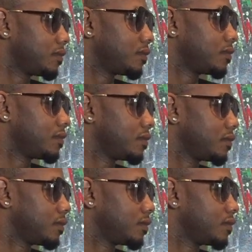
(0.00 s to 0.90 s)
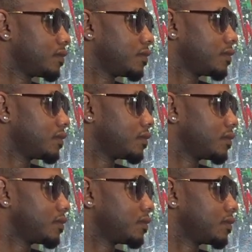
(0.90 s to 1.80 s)
I want to control my shit.
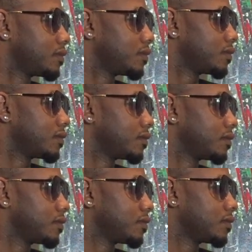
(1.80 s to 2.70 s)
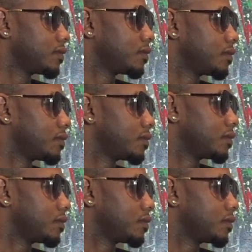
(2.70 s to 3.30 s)
And through that, I can get $1 million.